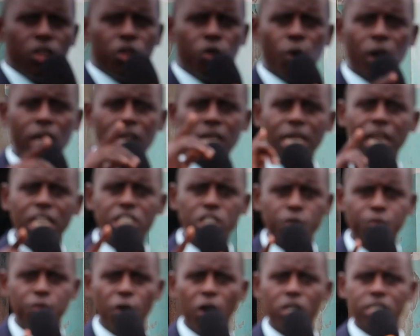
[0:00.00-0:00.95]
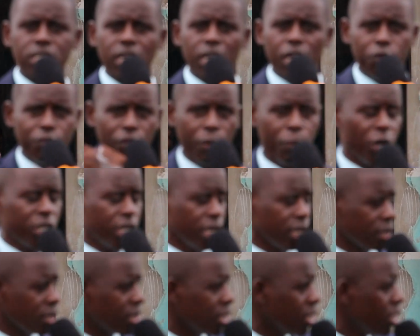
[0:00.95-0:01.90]
Your last fought in the
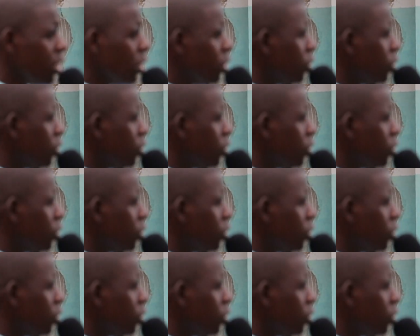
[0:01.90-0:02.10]
morning